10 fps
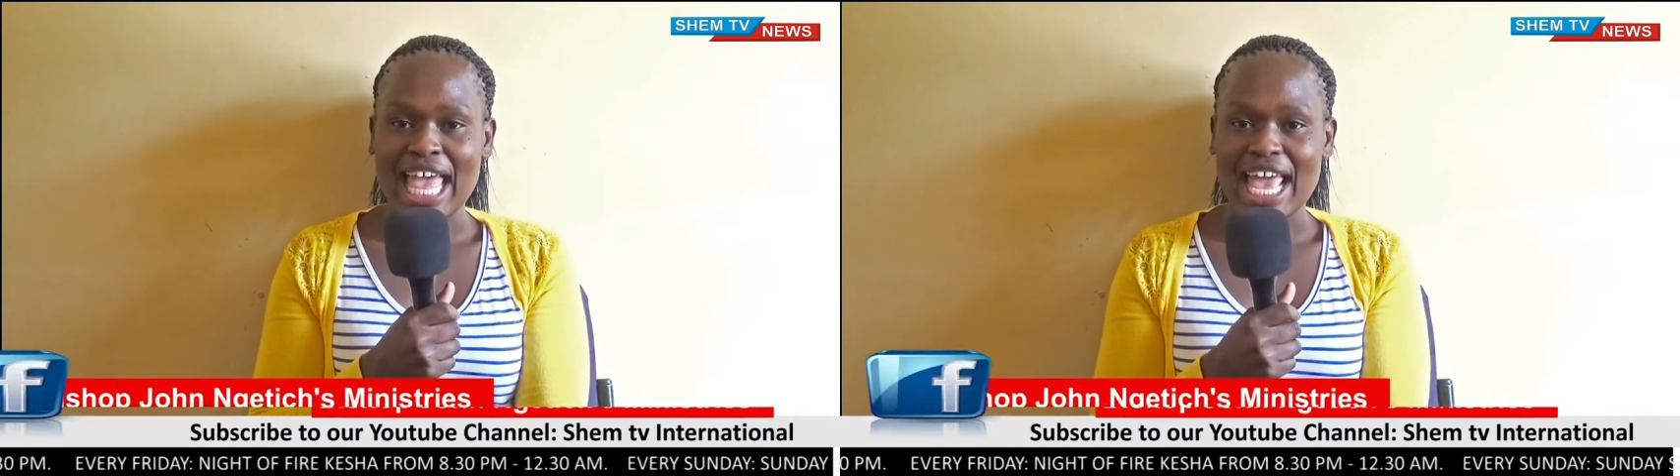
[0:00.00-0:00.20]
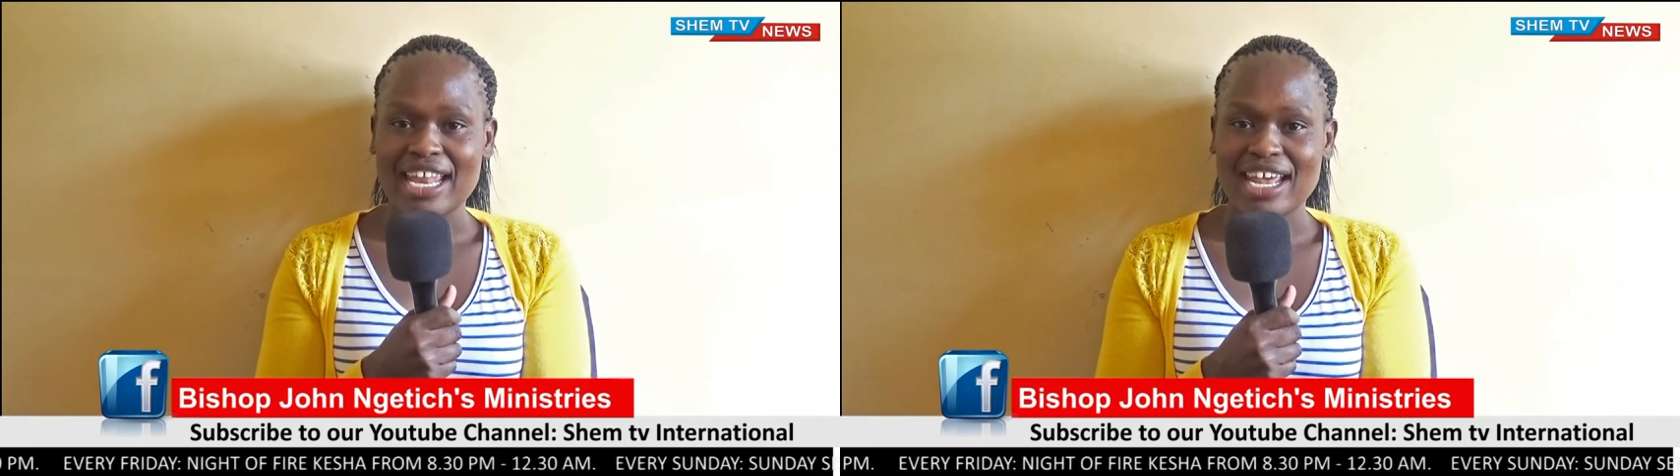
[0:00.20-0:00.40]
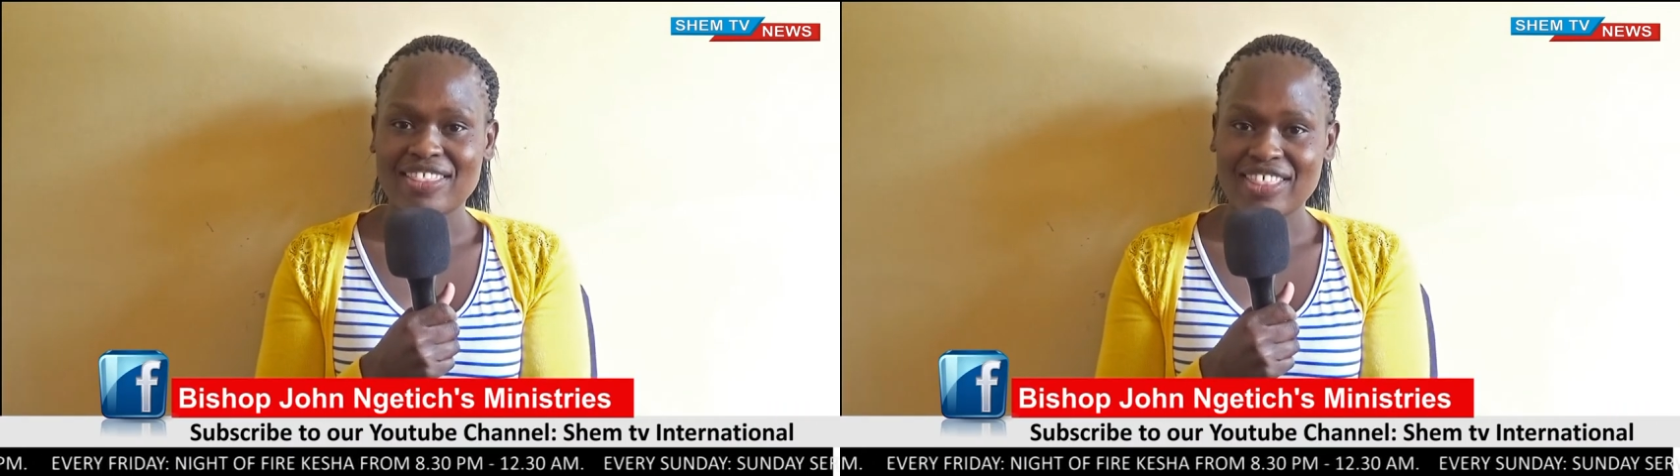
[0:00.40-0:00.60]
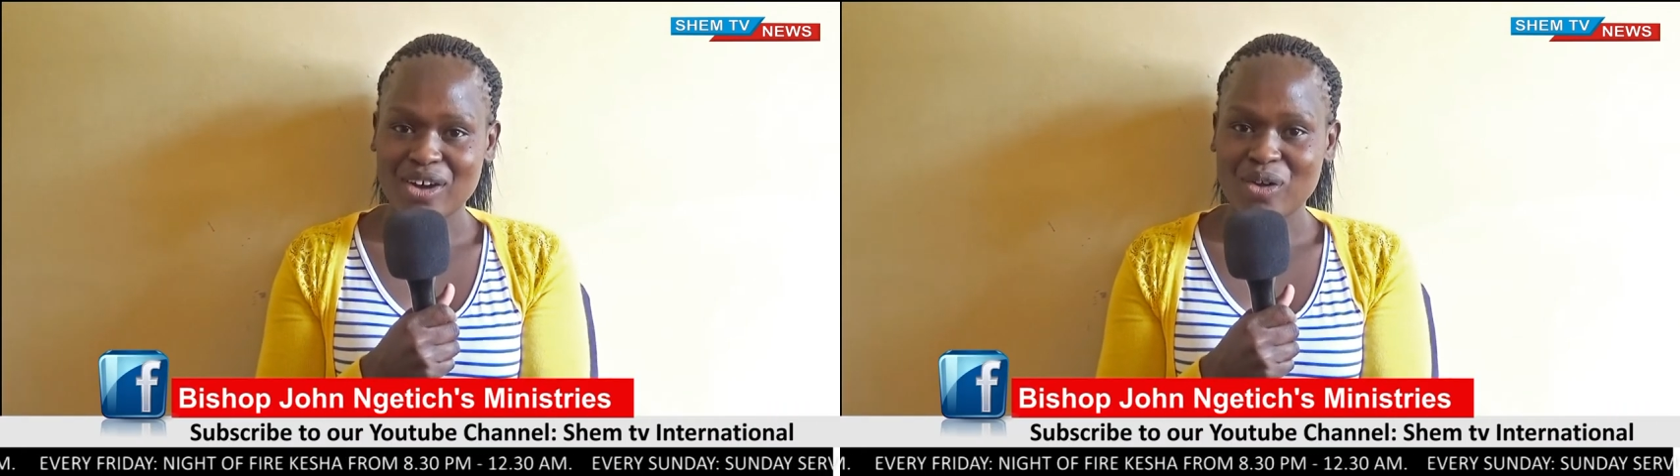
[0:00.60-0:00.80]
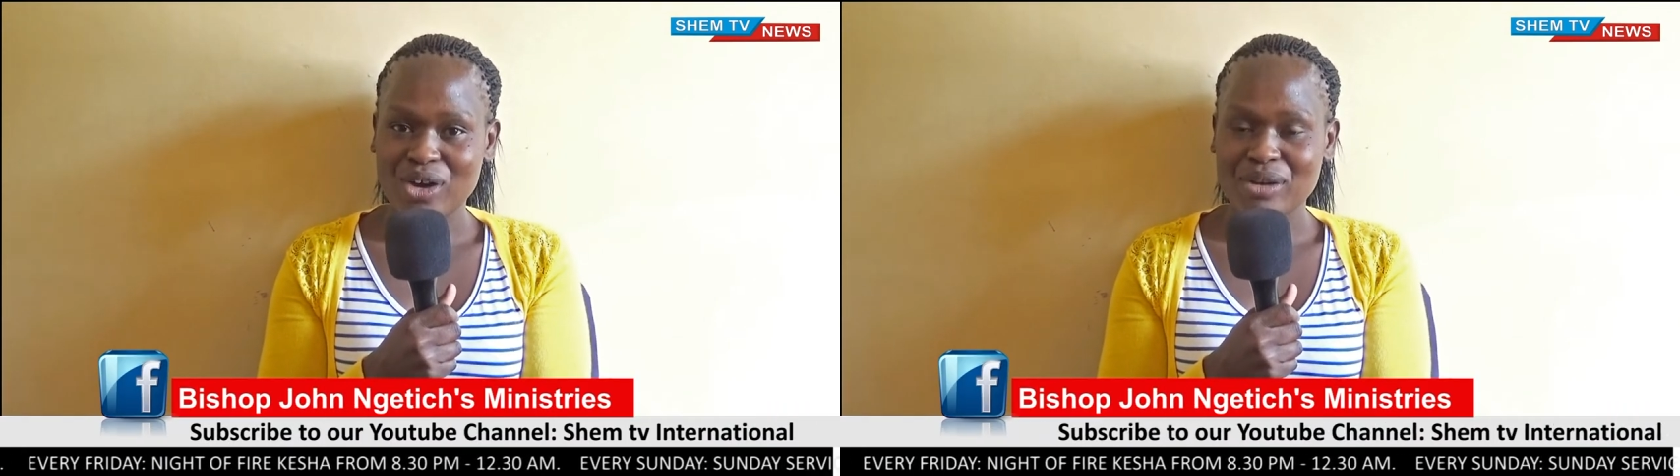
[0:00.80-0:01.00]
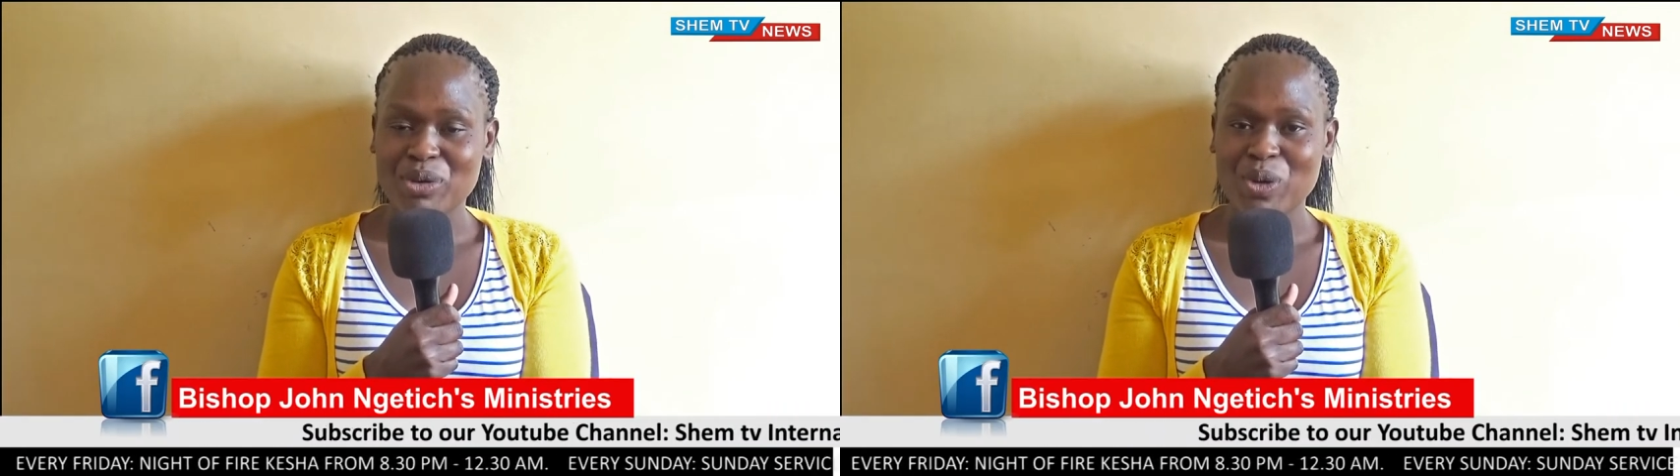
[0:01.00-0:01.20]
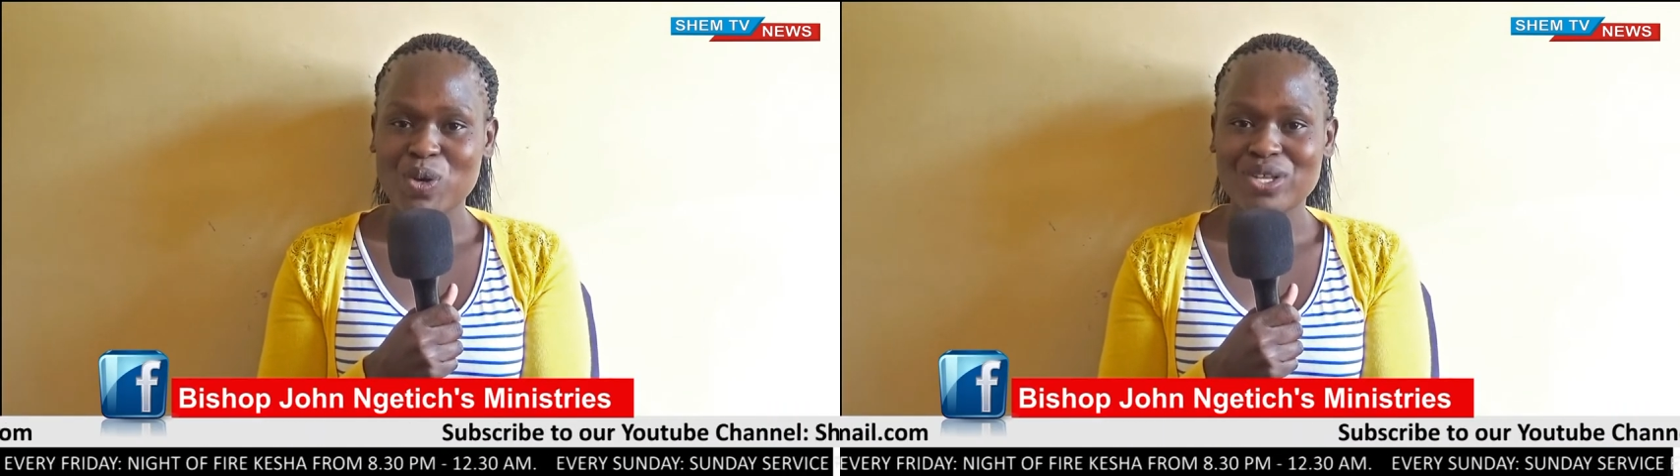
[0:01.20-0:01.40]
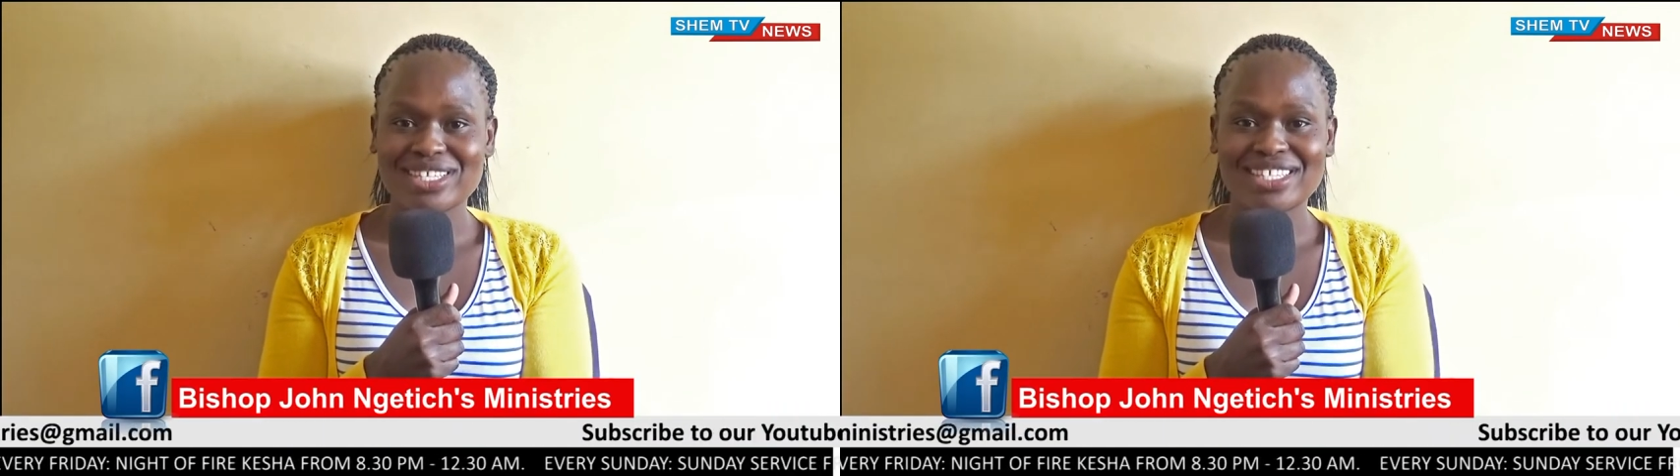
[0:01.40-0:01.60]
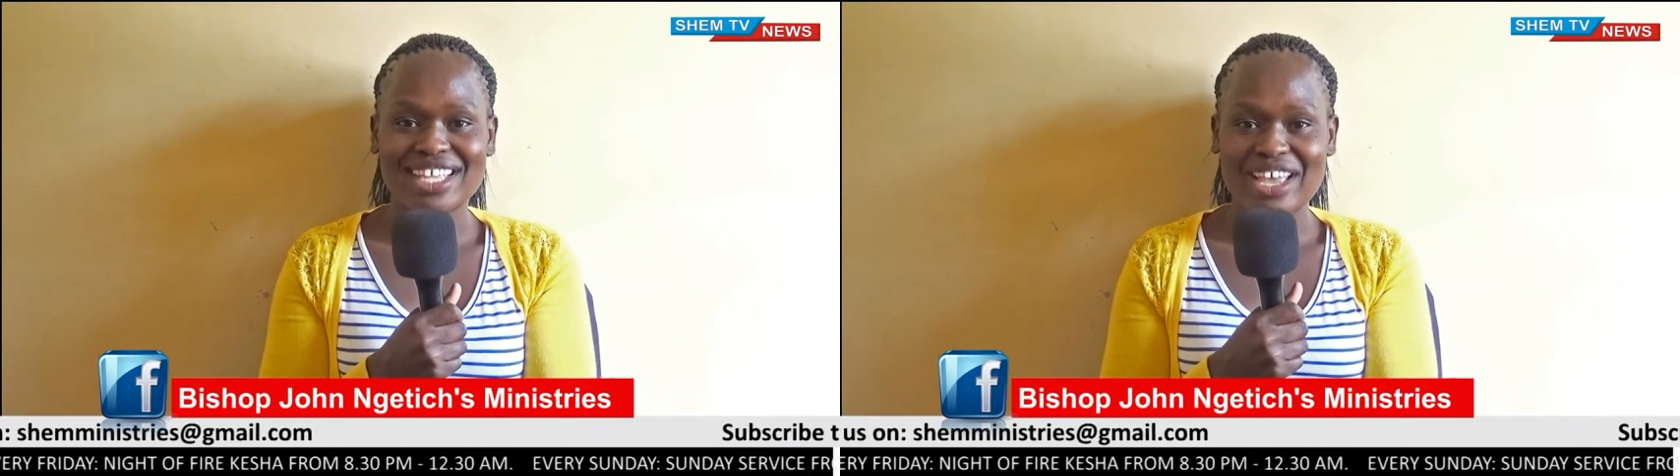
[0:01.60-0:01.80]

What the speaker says: And I thank God because